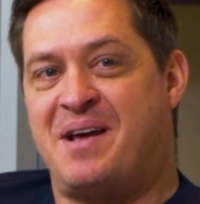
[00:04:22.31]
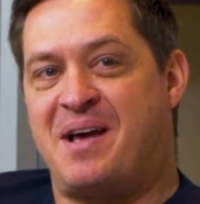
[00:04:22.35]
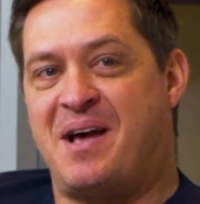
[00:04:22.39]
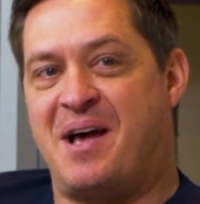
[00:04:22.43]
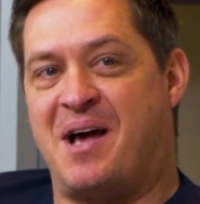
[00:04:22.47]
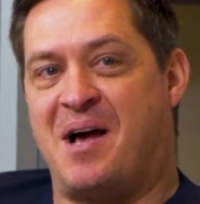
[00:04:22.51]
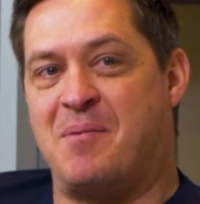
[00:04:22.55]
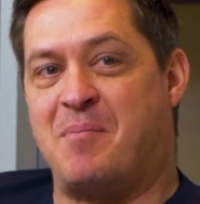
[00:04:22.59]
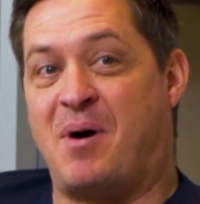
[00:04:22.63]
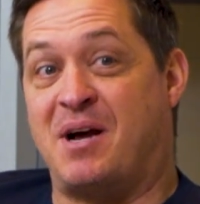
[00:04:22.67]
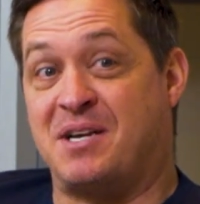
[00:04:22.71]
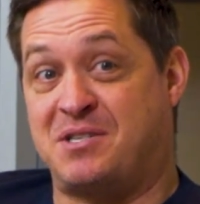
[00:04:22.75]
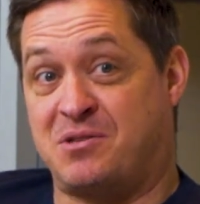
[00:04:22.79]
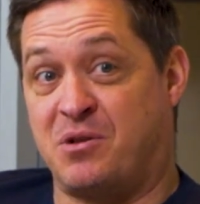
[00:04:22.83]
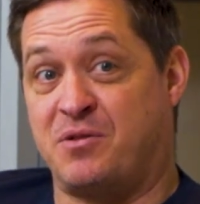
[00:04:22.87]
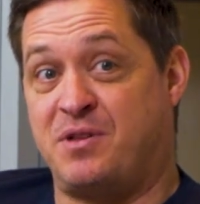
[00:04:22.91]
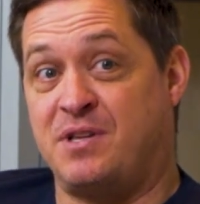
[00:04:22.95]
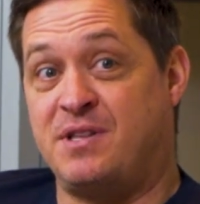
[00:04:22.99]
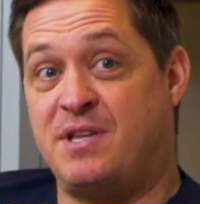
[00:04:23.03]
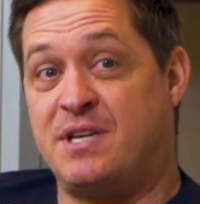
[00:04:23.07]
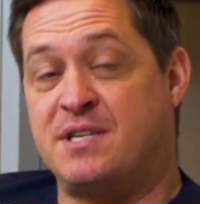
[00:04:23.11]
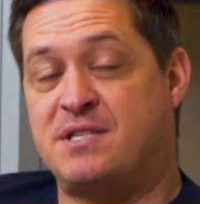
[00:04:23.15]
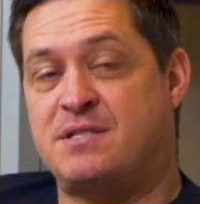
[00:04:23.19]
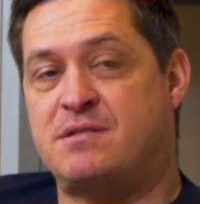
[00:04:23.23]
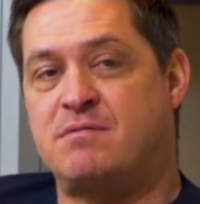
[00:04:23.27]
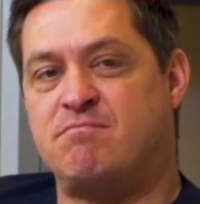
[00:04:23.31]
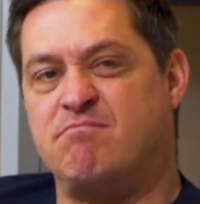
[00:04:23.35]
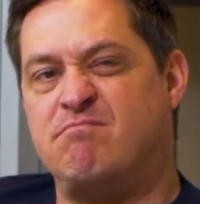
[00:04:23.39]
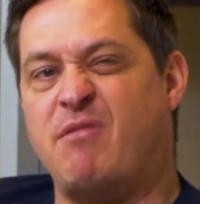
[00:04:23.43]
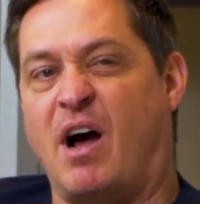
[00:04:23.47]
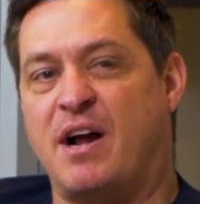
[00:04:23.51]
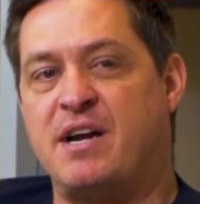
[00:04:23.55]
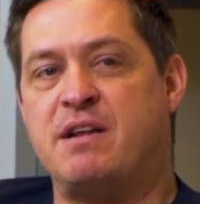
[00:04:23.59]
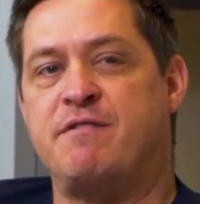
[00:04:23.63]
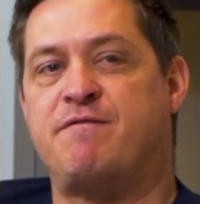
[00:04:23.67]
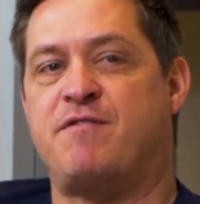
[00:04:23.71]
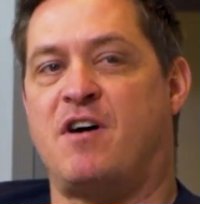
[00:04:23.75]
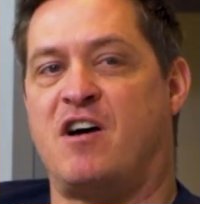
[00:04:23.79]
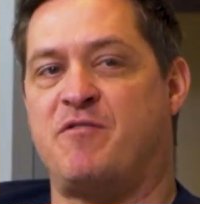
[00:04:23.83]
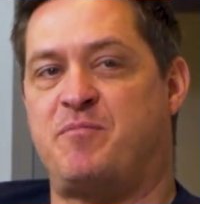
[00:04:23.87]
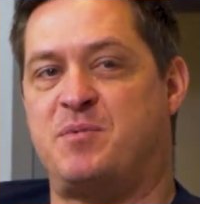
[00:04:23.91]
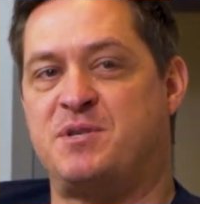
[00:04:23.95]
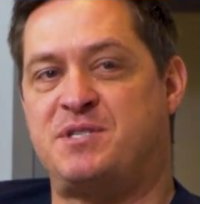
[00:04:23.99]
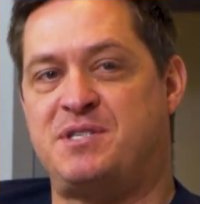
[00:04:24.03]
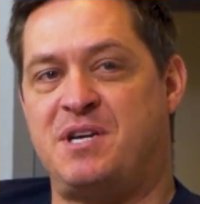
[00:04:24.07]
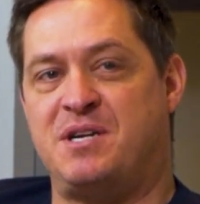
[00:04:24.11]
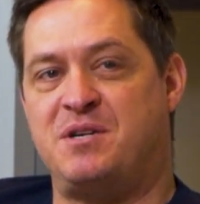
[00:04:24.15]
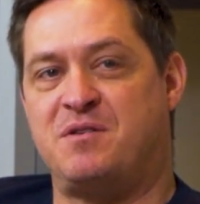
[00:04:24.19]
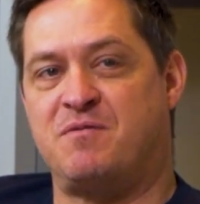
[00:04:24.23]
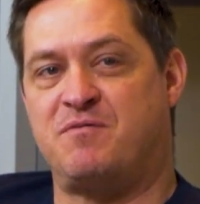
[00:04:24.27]
I still think there's
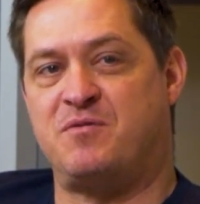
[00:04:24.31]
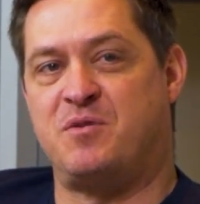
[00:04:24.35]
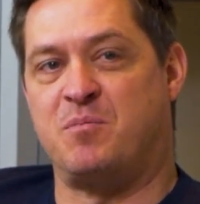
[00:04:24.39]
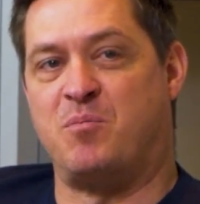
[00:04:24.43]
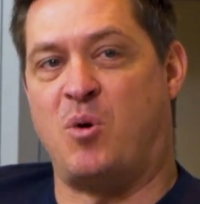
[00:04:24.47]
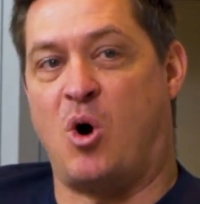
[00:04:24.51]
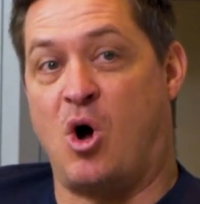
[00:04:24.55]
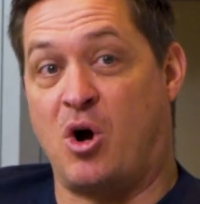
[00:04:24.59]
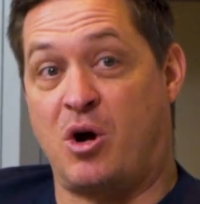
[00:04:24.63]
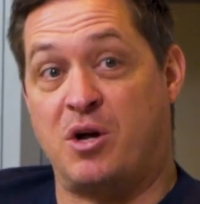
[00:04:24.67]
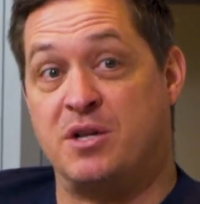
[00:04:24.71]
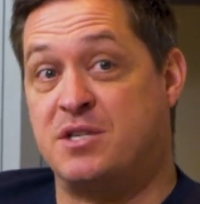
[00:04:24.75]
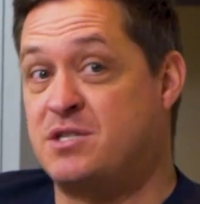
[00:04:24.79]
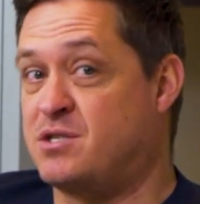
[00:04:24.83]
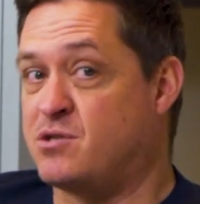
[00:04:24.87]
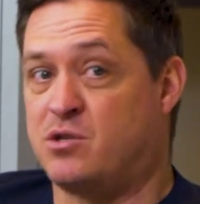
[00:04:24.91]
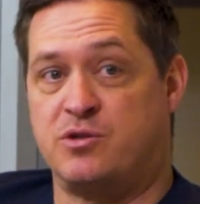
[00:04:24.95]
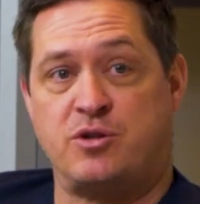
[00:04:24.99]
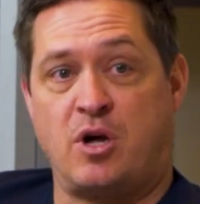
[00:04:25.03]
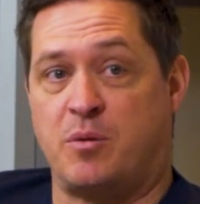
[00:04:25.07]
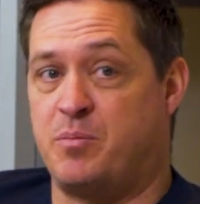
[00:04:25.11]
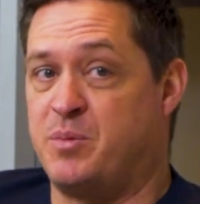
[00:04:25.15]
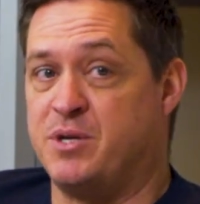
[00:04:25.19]
95% of the market still not